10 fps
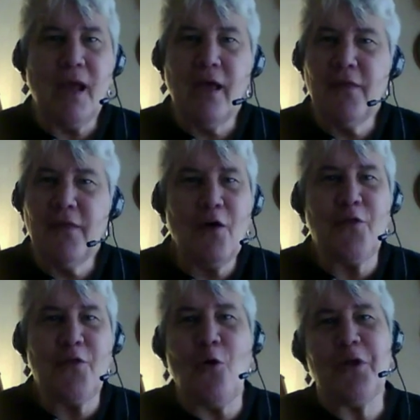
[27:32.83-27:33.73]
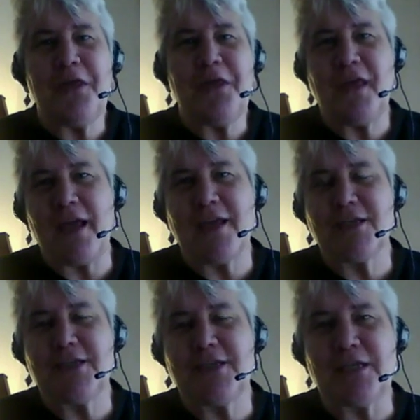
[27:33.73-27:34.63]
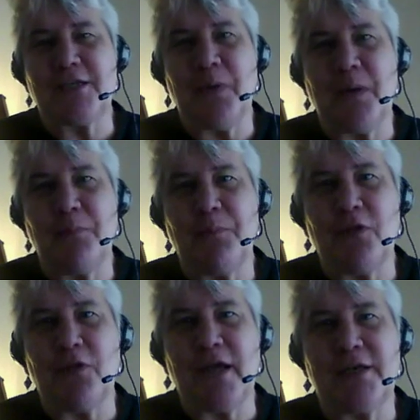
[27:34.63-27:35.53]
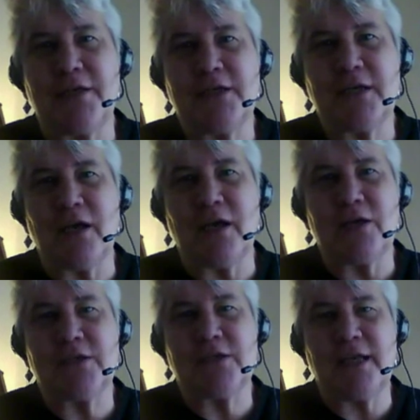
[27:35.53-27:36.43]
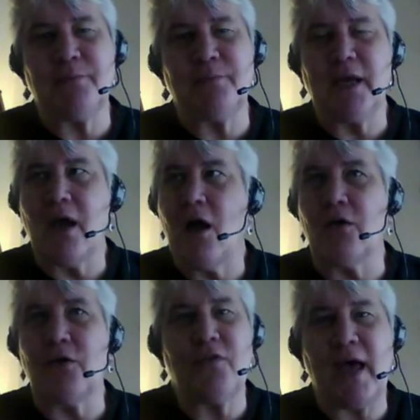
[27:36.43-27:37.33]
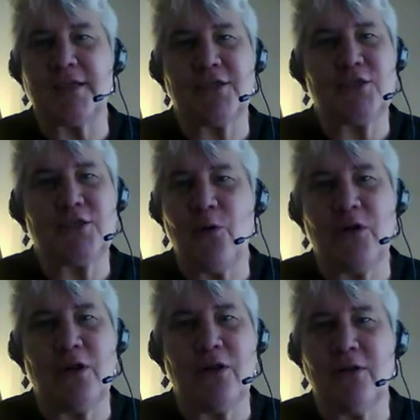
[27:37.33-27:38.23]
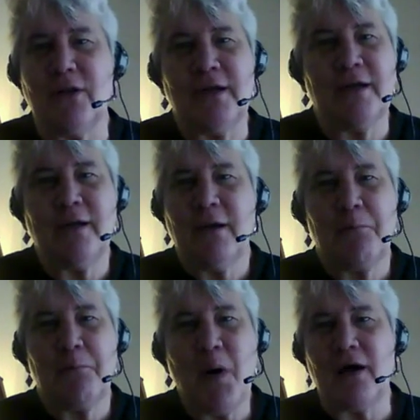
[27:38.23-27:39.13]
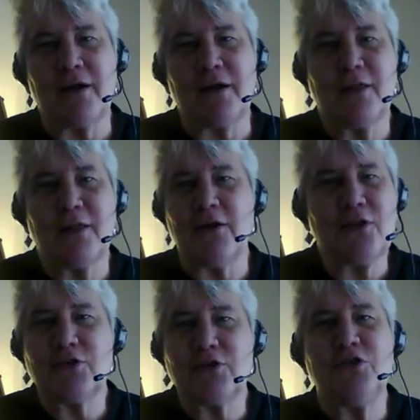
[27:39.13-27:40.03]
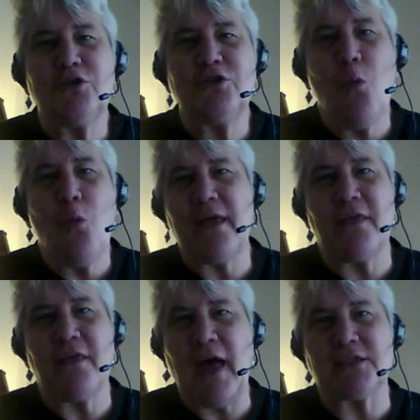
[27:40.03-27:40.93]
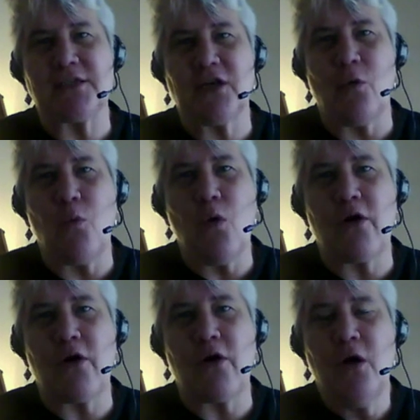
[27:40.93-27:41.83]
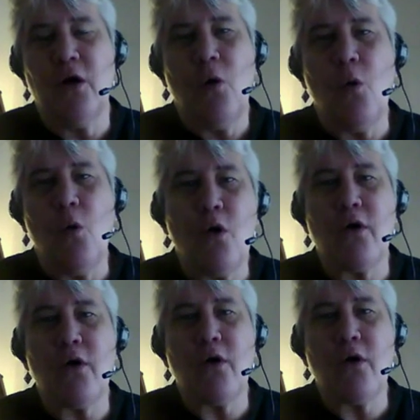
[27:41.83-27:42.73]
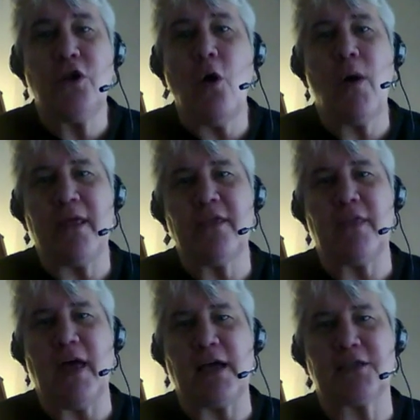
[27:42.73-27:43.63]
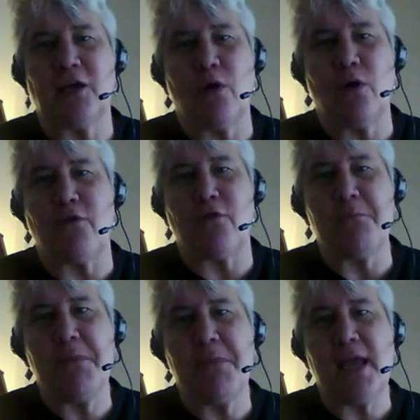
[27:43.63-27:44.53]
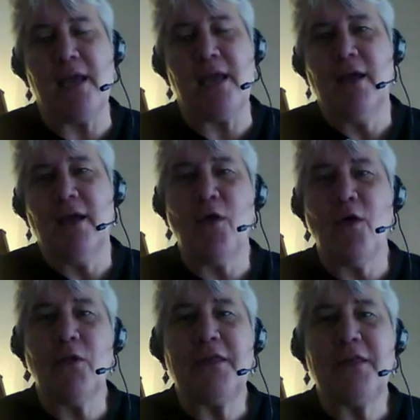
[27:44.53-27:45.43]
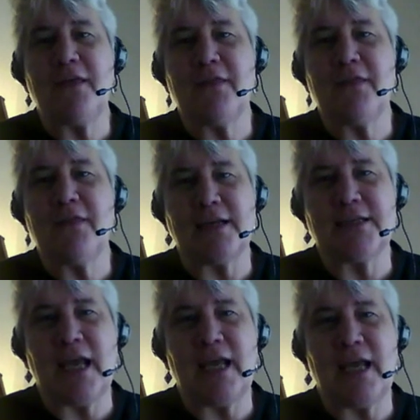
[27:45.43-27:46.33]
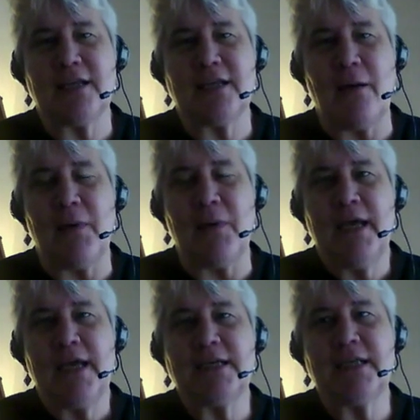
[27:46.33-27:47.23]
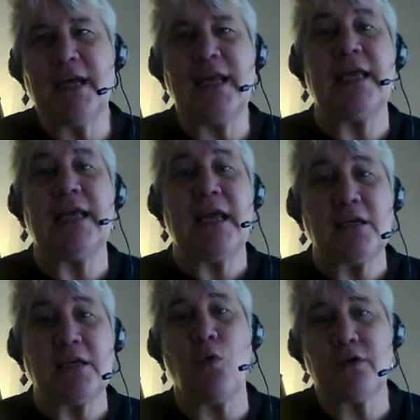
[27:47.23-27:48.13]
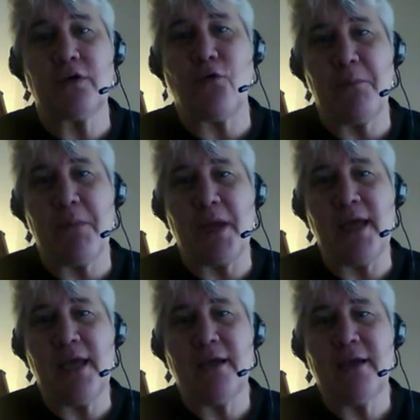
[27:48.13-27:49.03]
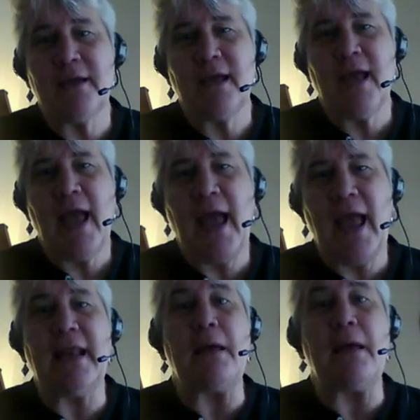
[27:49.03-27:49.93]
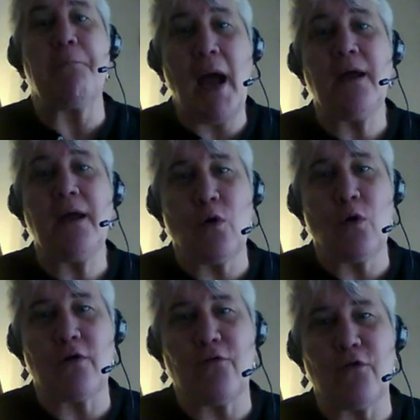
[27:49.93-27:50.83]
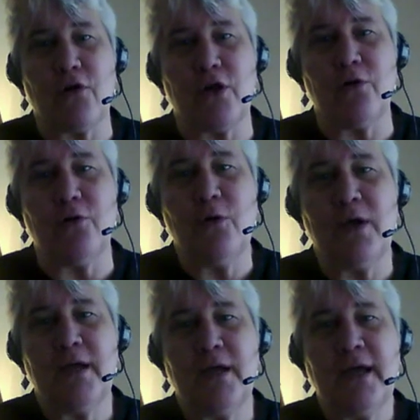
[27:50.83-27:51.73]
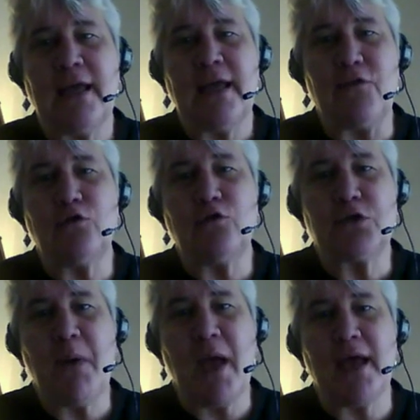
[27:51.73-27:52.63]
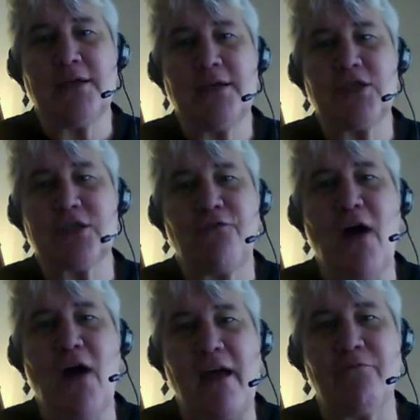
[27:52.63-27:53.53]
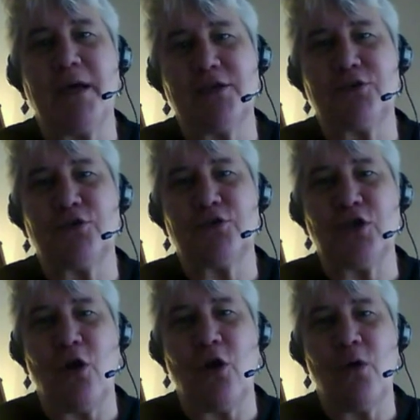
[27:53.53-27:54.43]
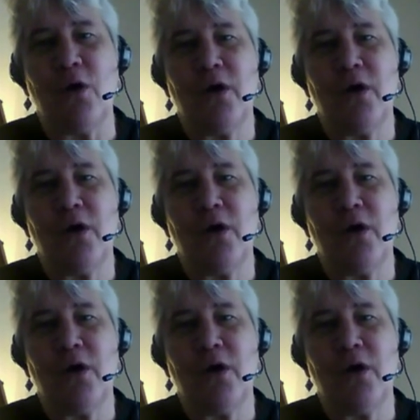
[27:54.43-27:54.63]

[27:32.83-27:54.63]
the only thing I can say to people that say to me, oh, that's total bunk, there's no way that that's going to work, or there's no way that that's going to work for me, the only thing that I can say to them is that it has worked for me, and it might work for you if you spend just 5 minutes or so